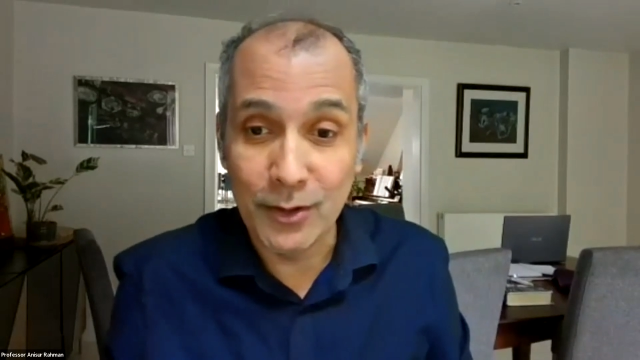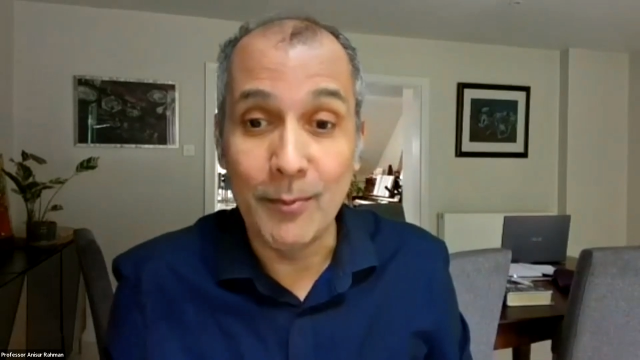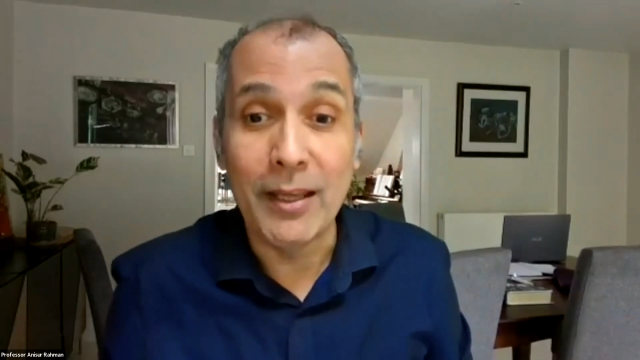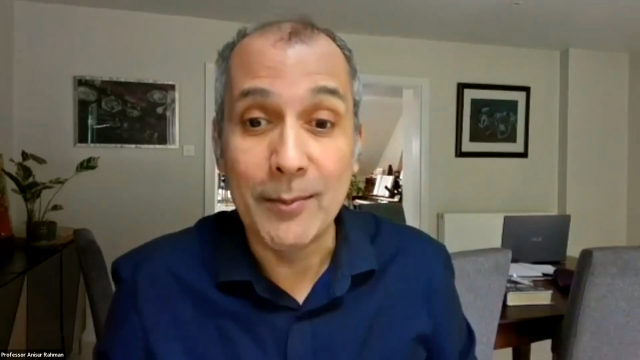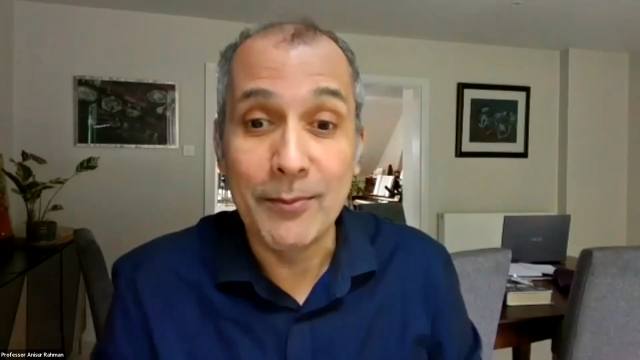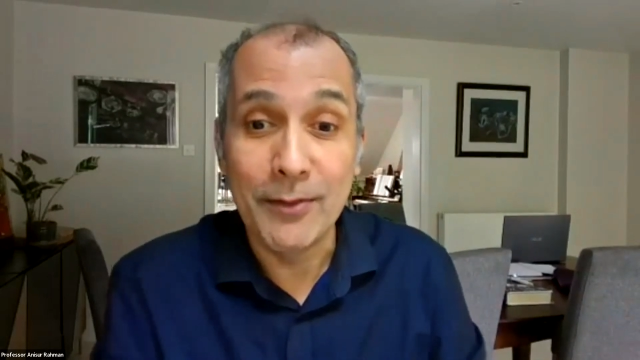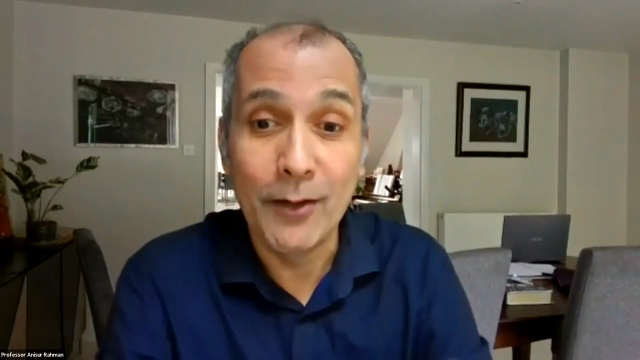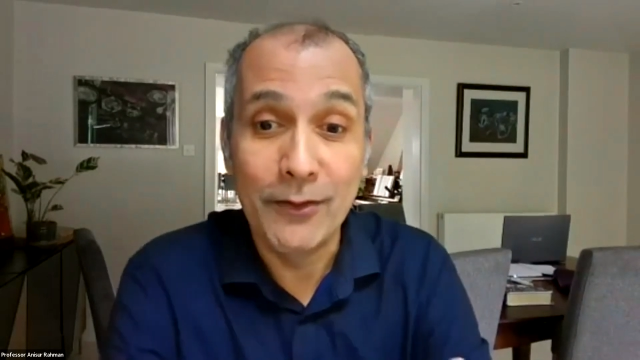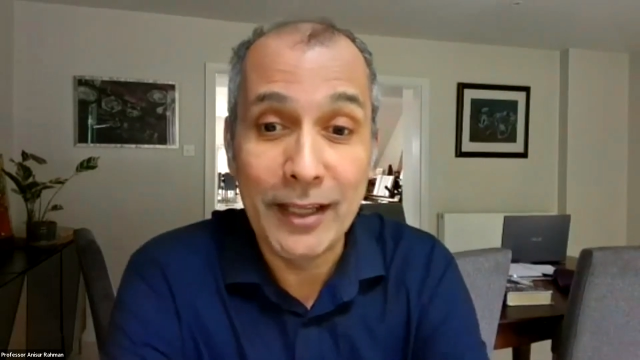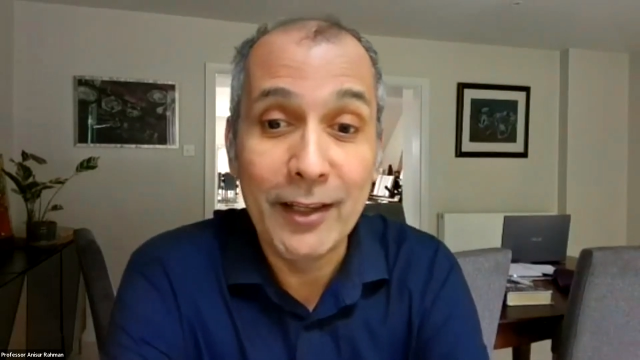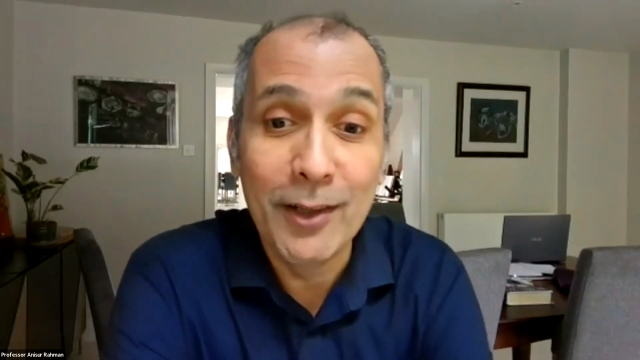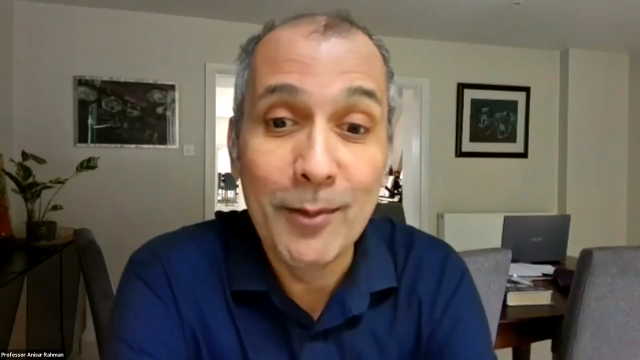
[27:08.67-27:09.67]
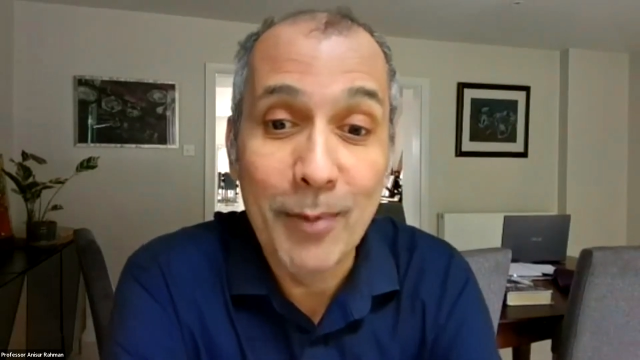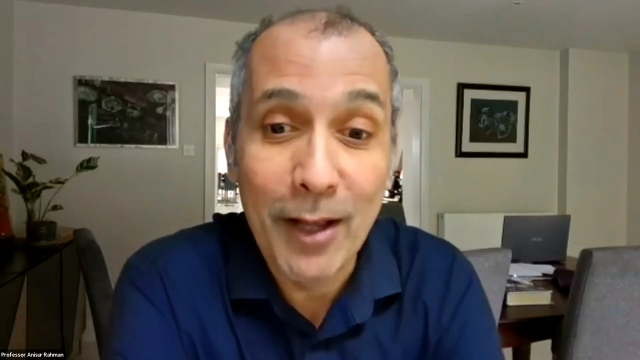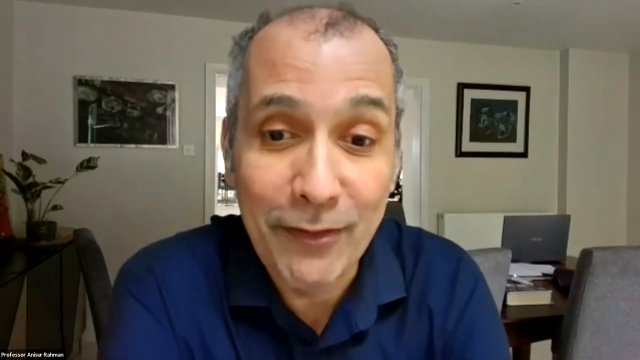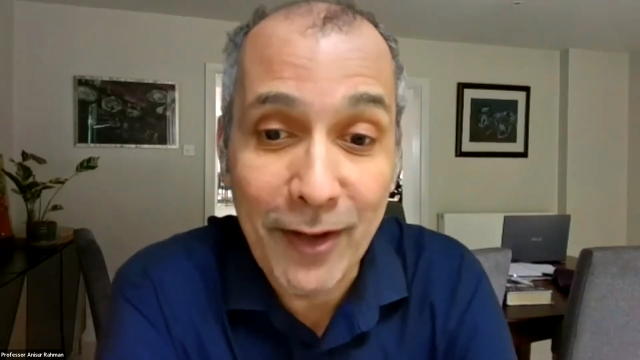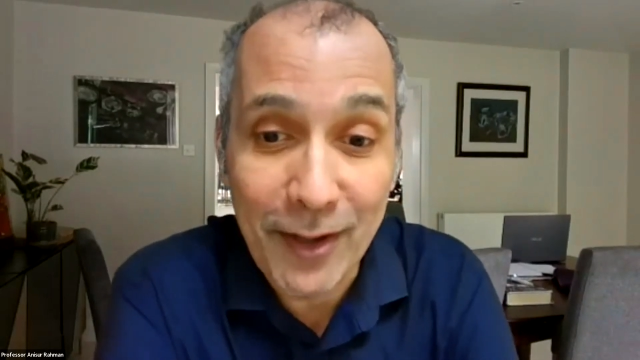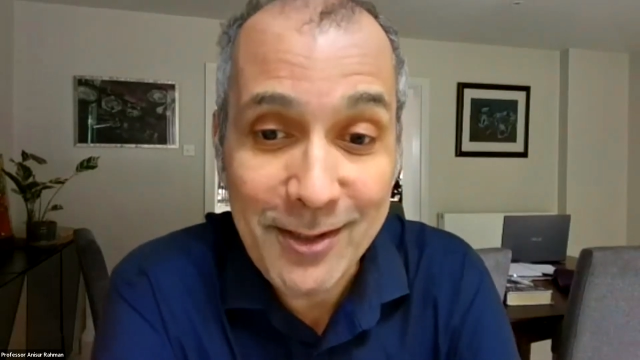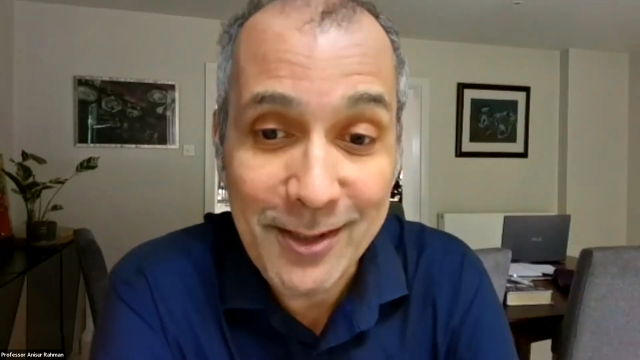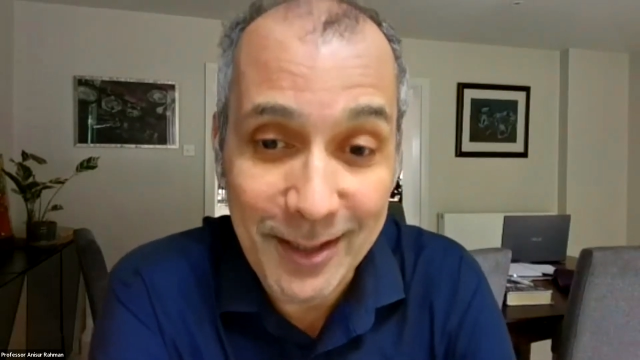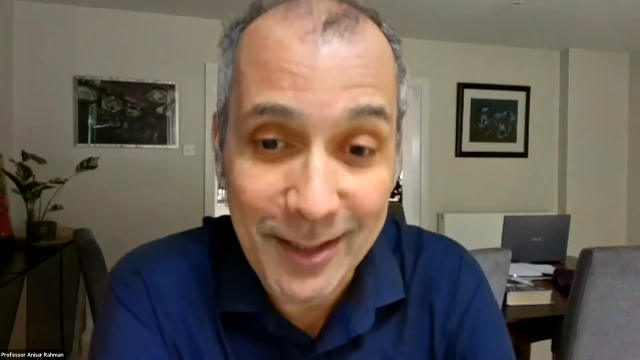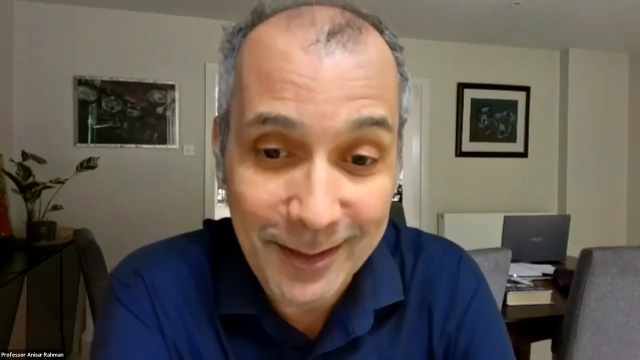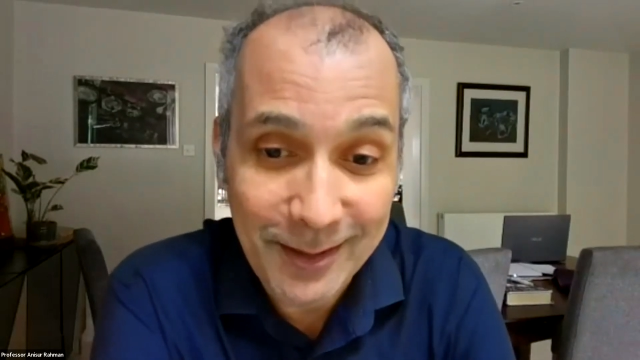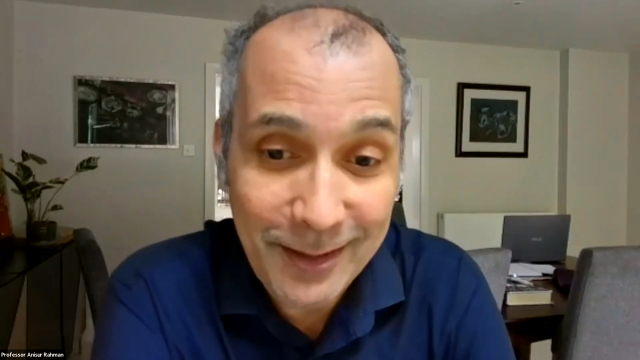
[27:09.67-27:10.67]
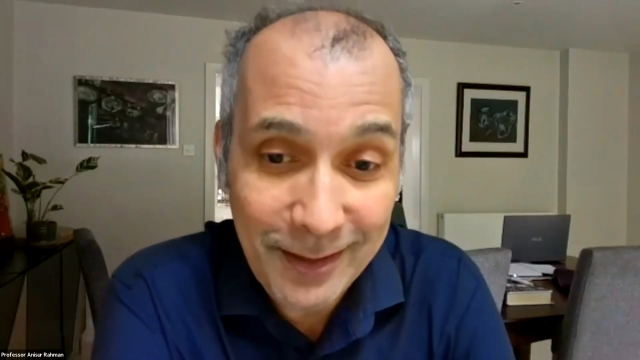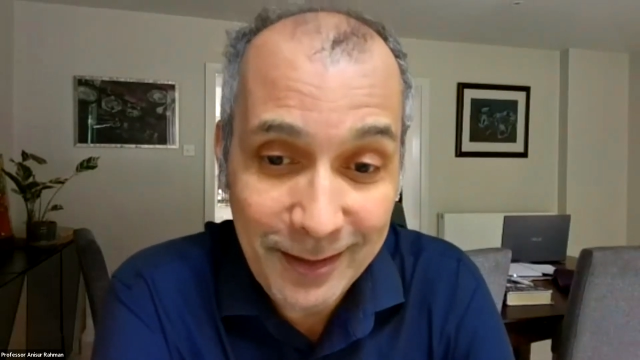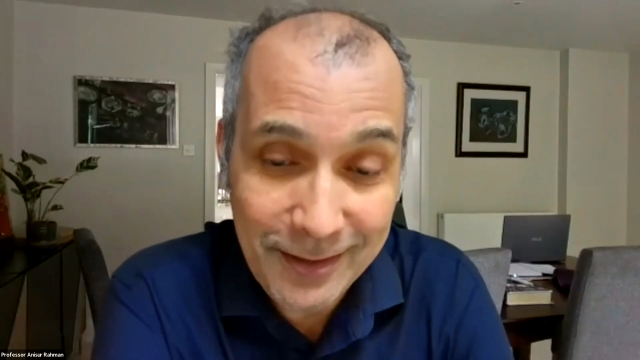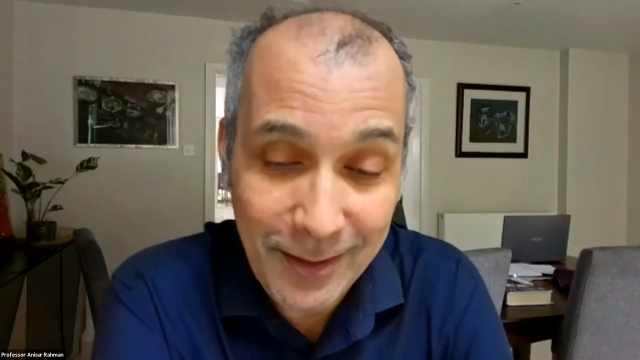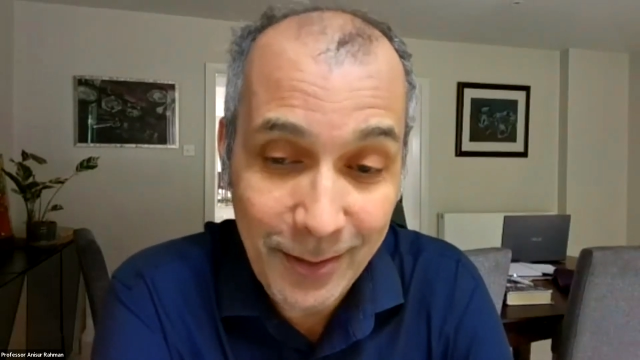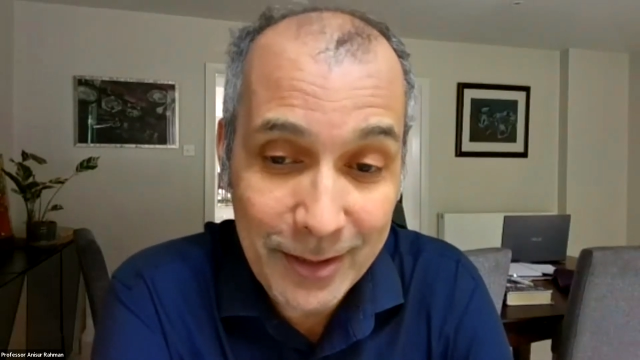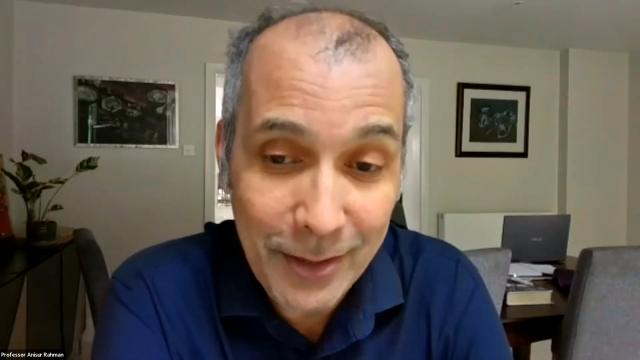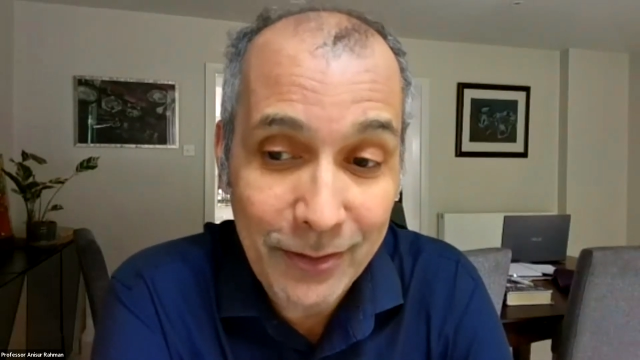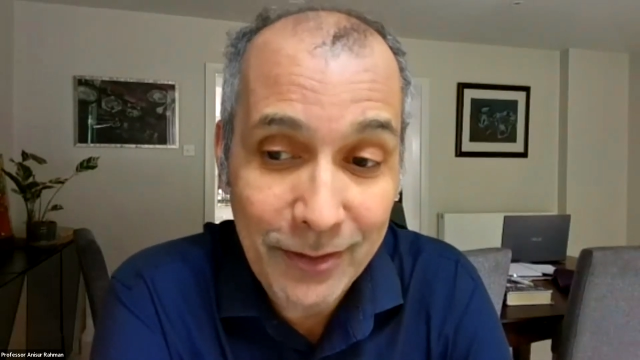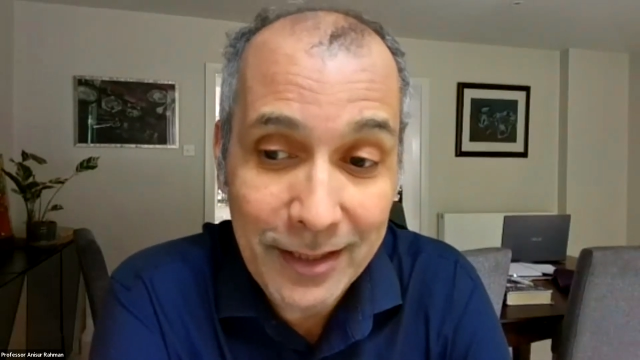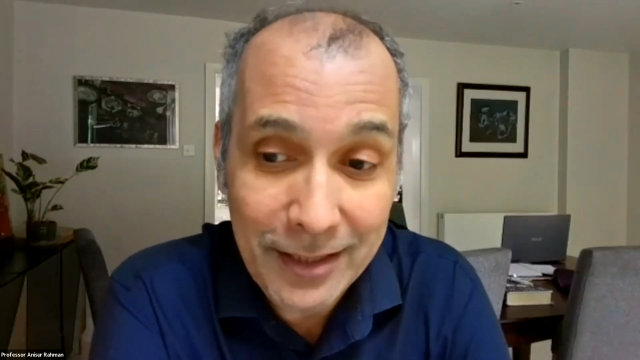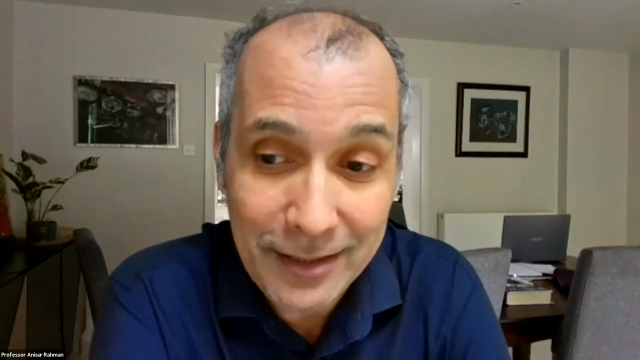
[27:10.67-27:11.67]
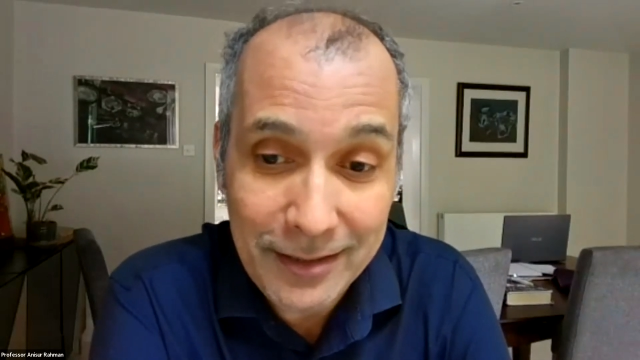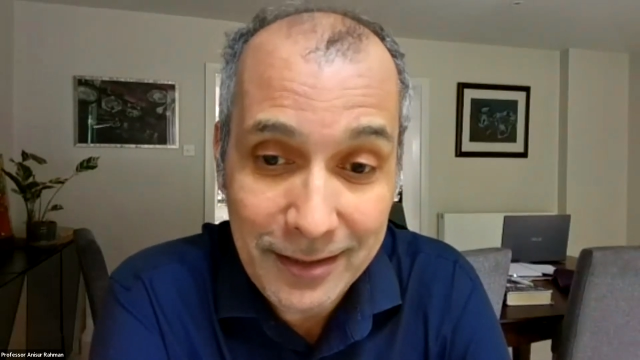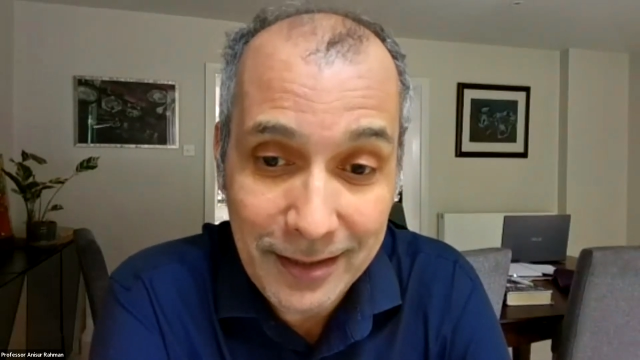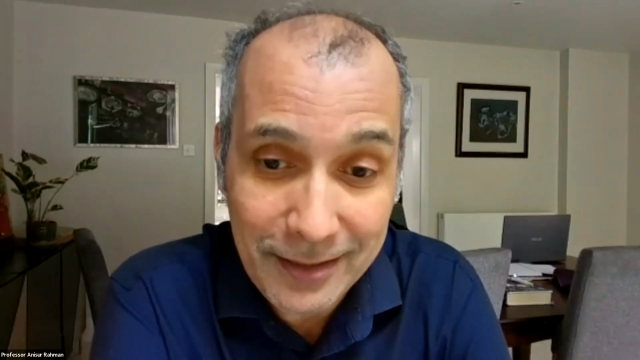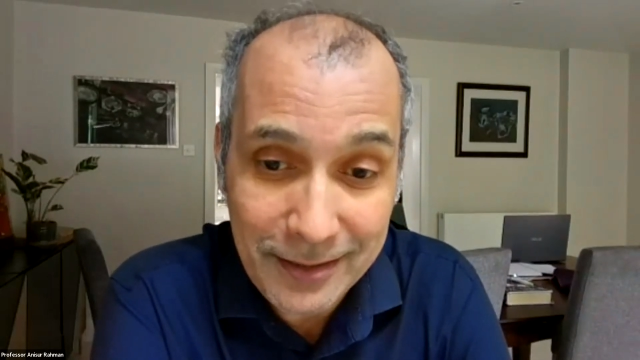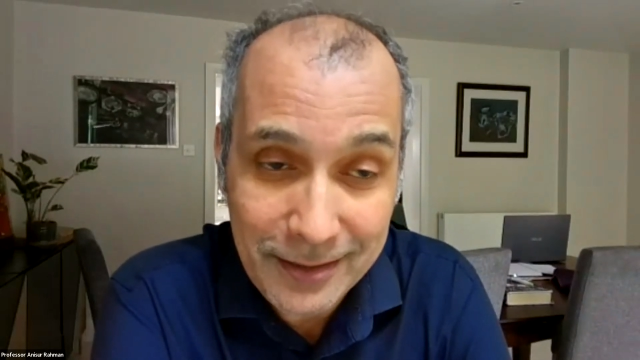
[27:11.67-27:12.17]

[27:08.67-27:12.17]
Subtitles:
make themselves ill by fasting. So I don't think it's